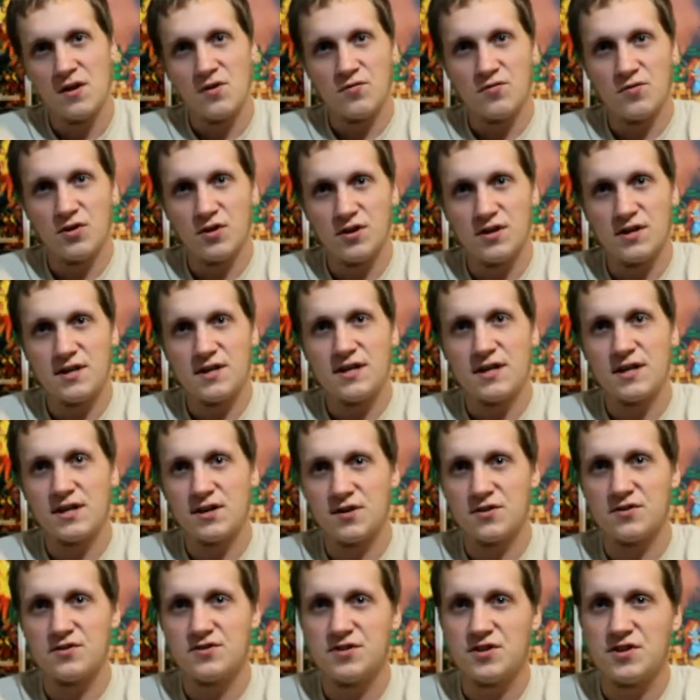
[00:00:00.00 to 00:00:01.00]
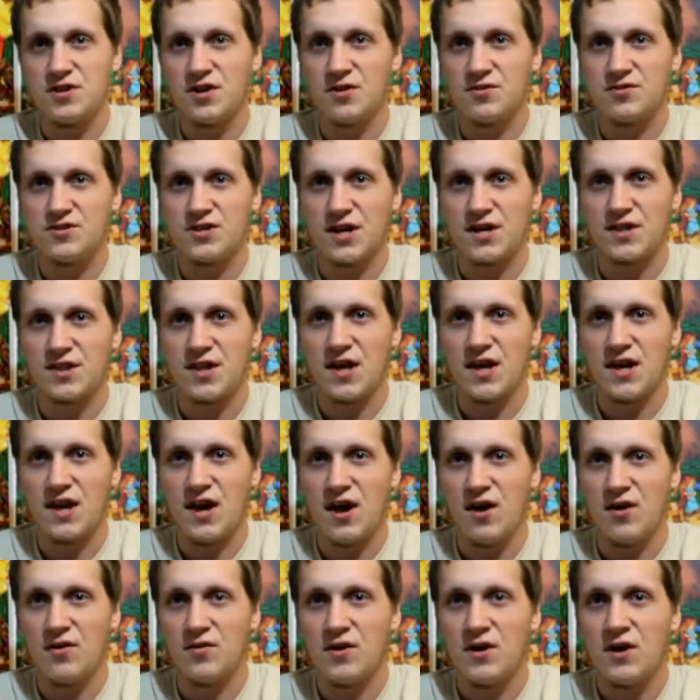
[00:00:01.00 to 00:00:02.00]
Really encourage you to go check that
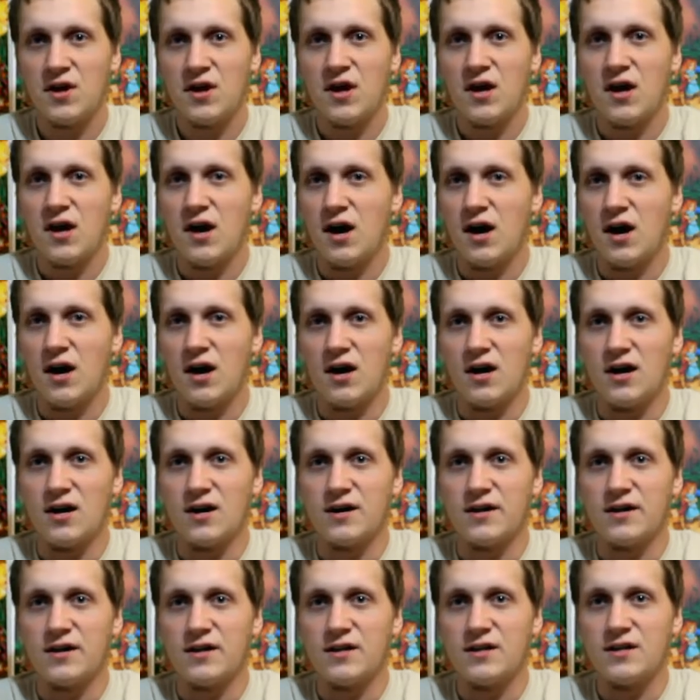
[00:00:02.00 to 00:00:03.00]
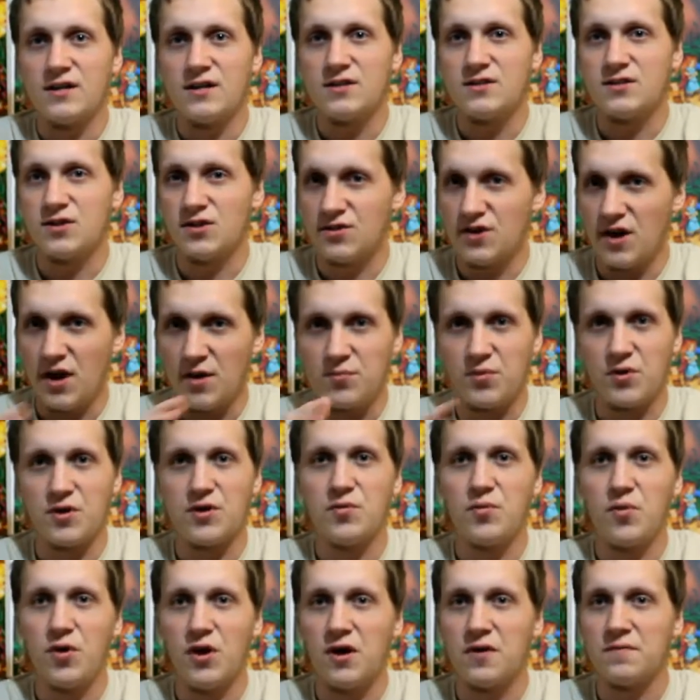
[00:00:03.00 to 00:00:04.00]
out. It turned out
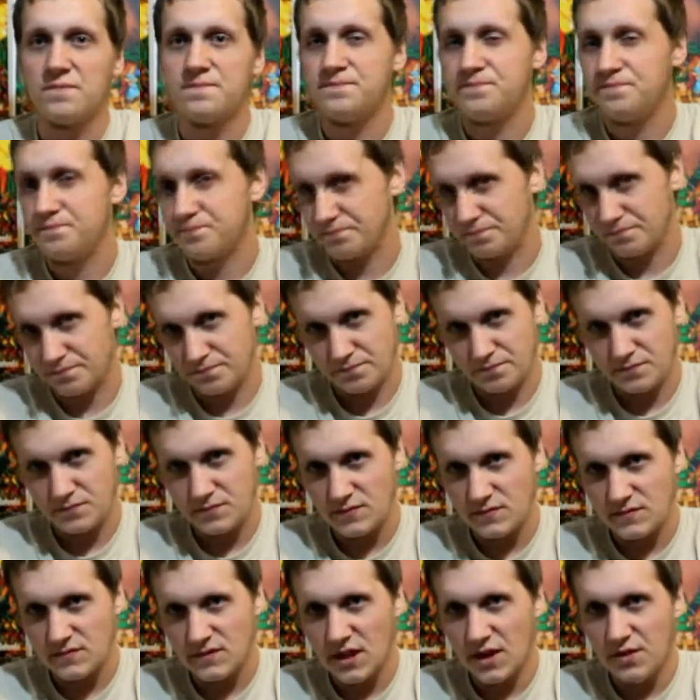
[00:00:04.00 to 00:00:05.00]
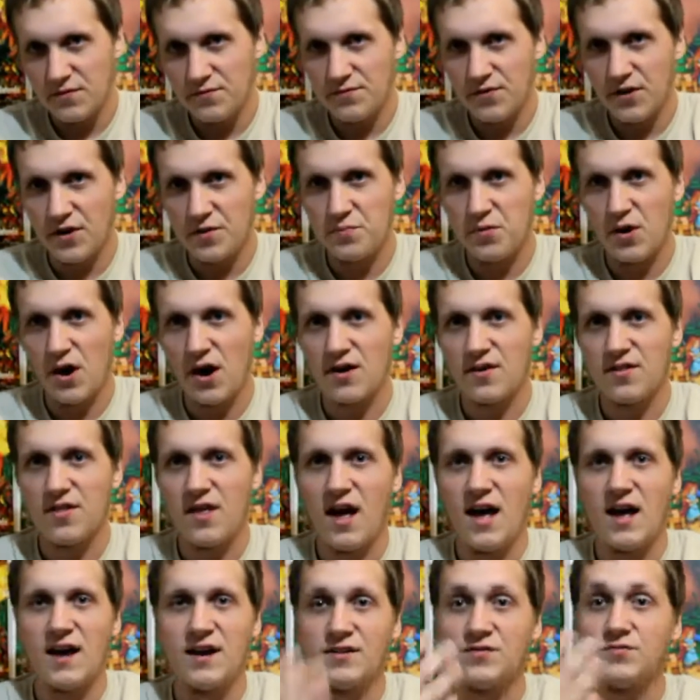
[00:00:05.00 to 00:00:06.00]
pretty well. Very proud of
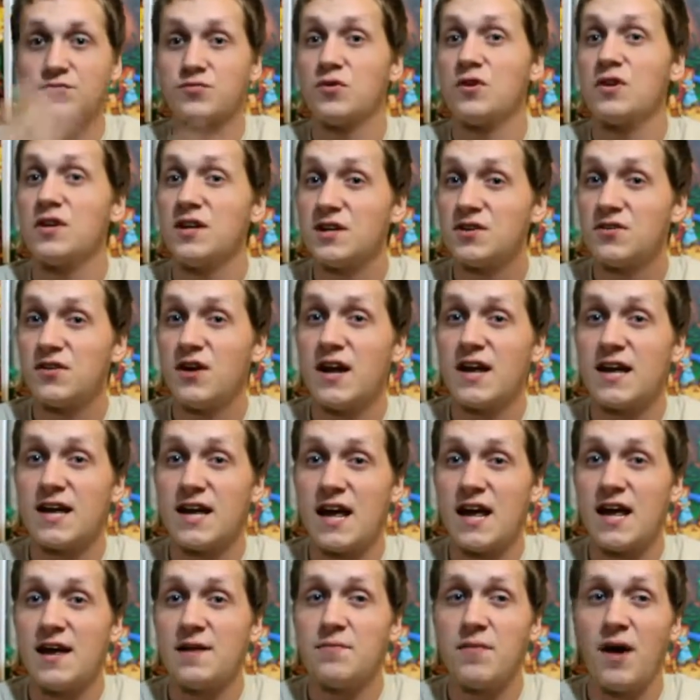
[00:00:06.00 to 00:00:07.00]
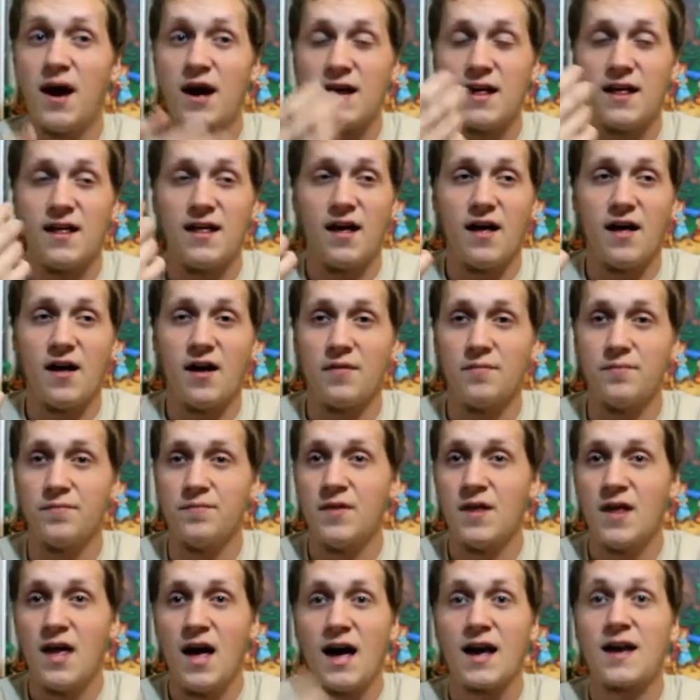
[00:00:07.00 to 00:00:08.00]
that. It's a really great game. I
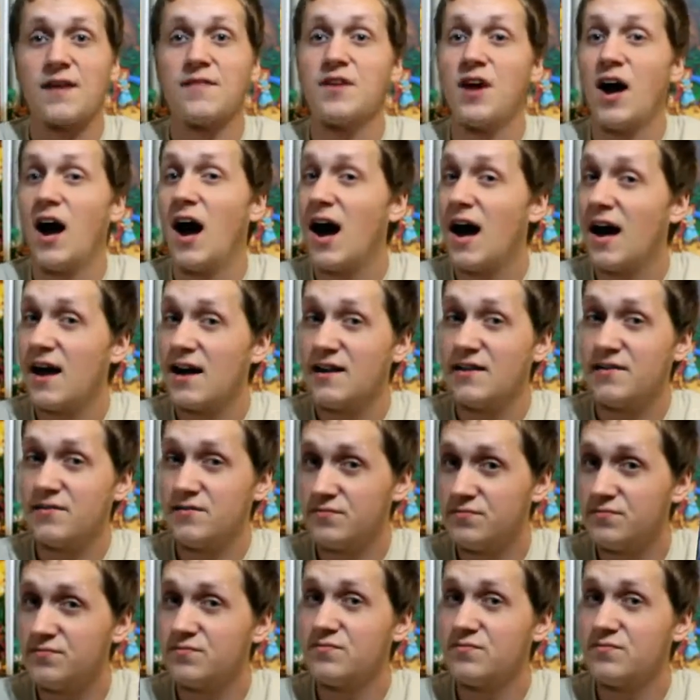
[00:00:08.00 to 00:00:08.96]
give it a high